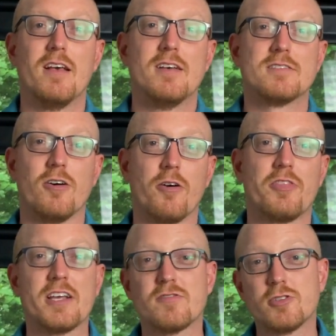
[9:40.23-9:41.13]
So
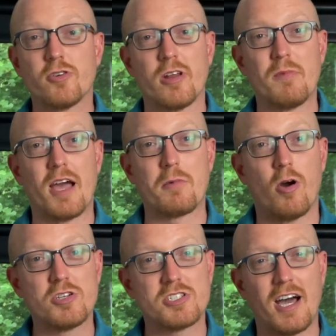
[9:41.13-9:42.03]
thanks for joining me. I'm
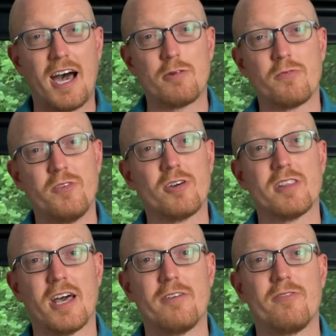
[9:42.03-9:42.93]
Coach Todd with
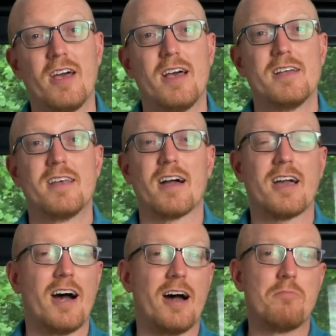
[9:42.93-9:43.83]

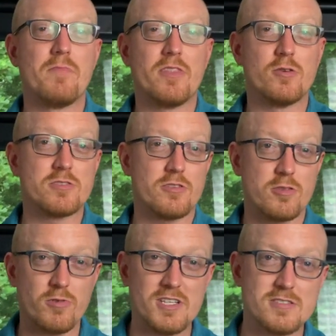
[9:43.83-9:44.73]
feelgoodlife.com. Those are
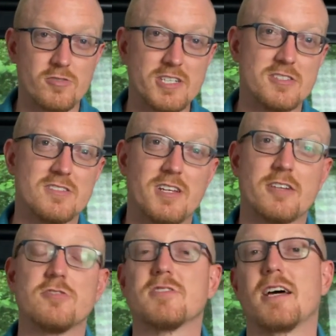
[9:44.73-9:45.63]
3 stretches and
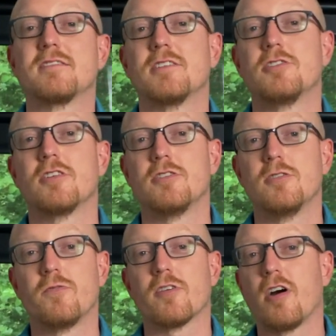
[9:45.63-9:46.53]
exercises that you can do
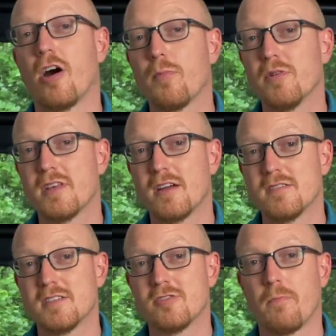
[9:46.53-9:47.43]
for carpal tunnel
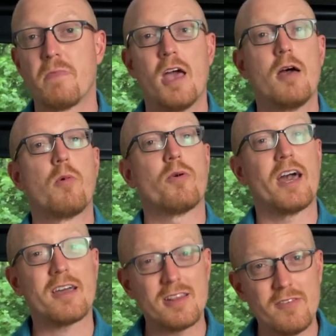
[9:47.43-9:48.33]
syndrome, but we're
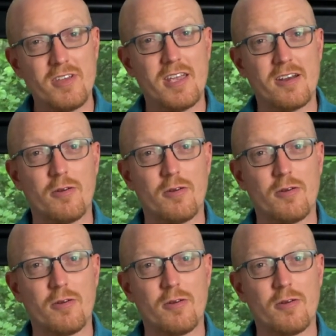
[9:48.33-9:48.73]
not going to leave you here.